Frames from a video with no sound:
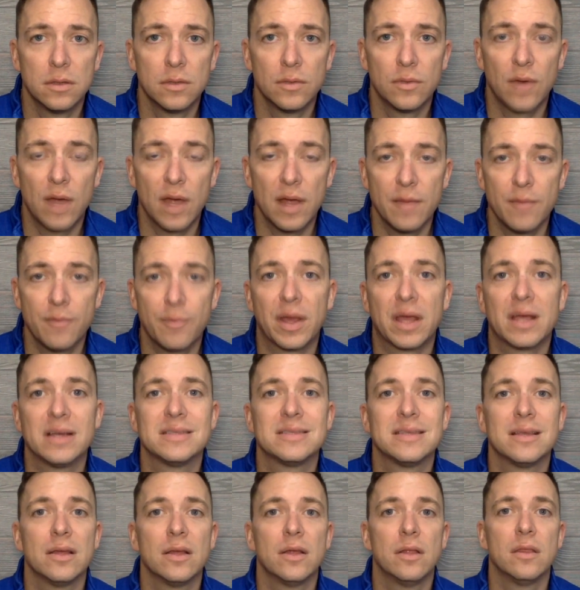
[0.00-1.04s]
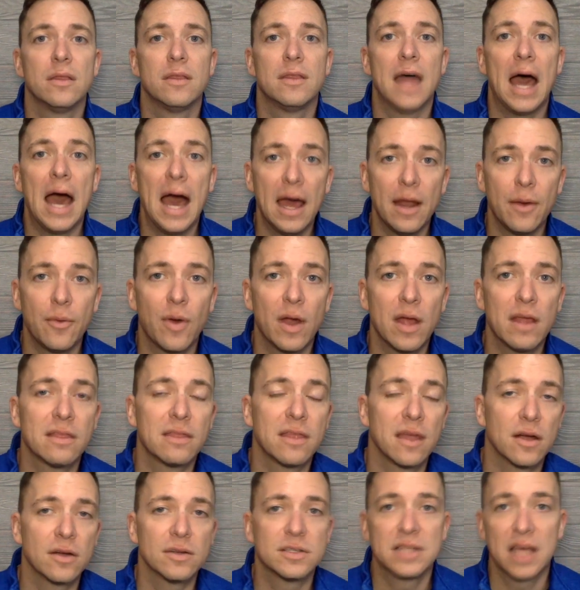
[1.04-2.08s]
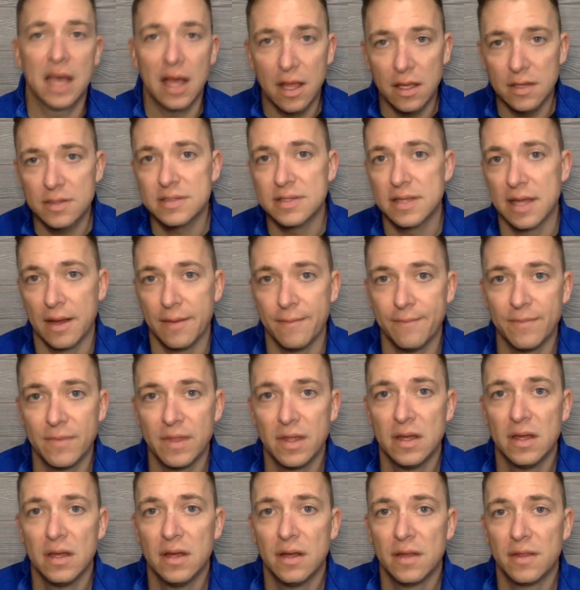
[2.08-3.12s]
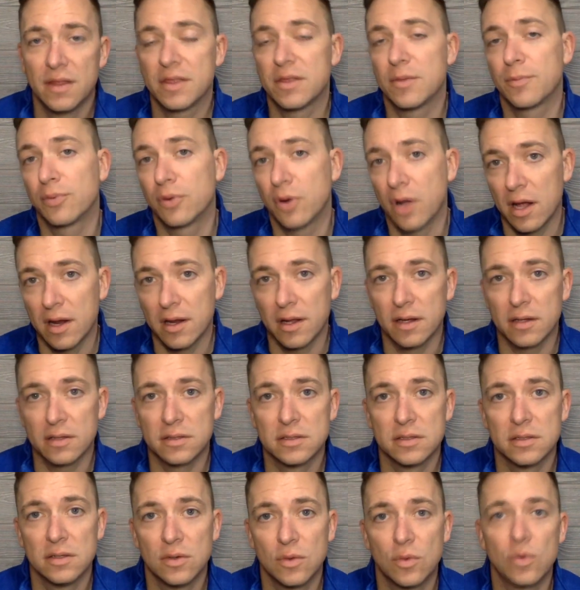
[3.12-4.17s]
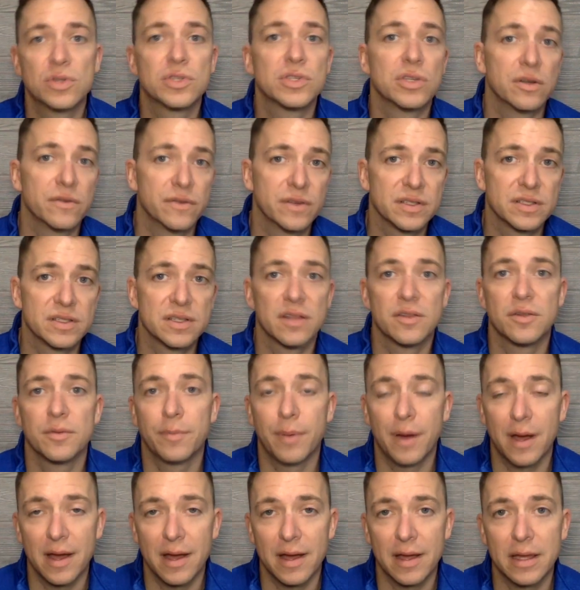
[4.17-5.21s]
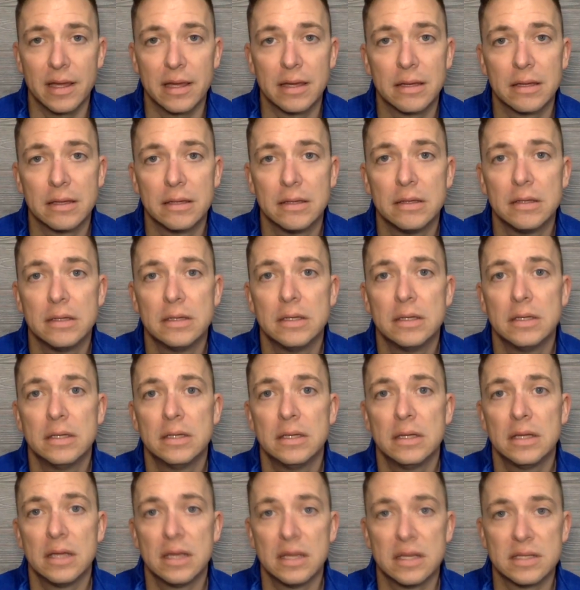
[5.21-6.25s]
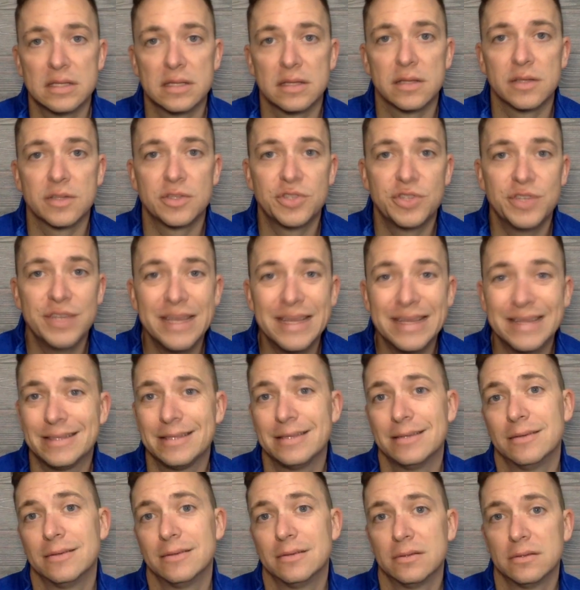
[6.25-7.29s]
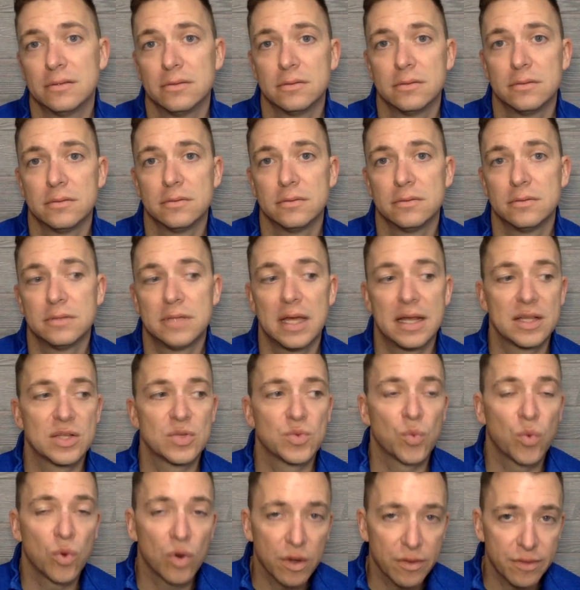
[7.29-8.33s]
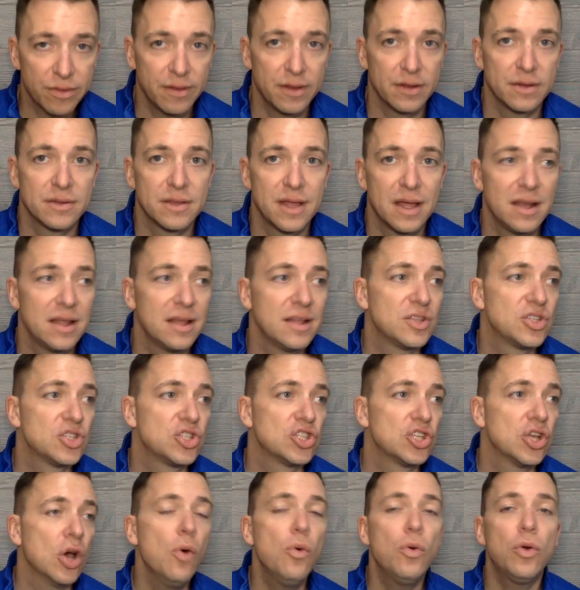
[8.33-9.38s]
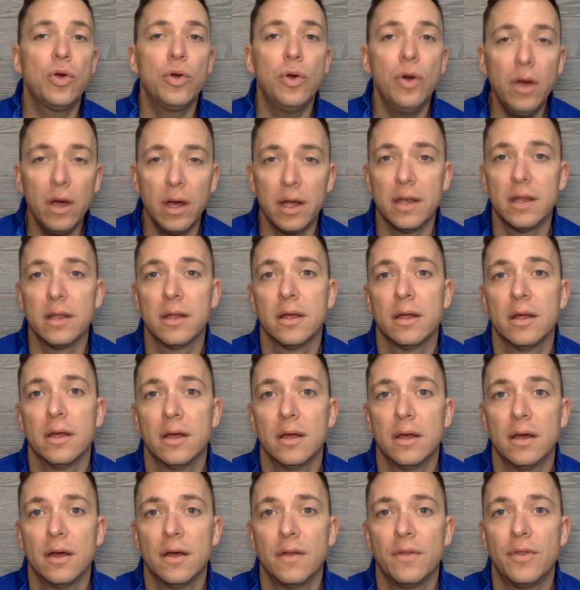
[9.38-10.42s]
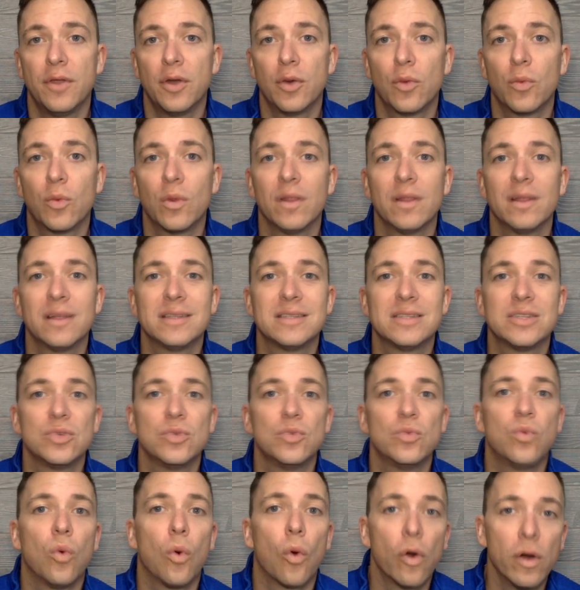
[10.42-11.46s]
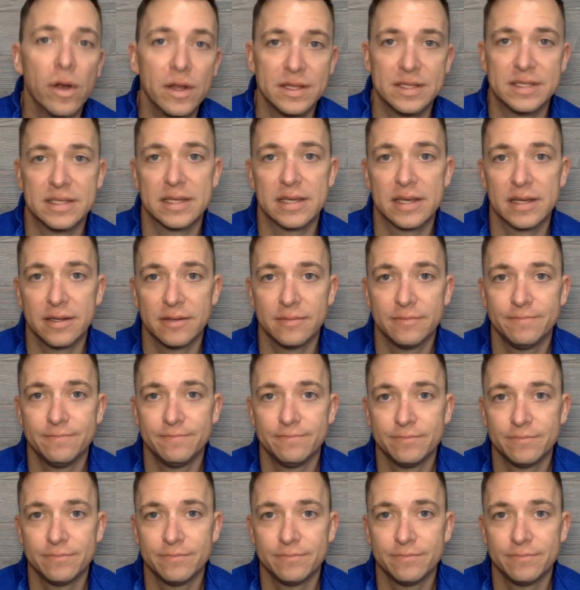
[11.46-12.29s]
Right? Because that right there tells them that the product or service that they're buying is legit, that it's worth it, that it's so good, they're willing to warranty it.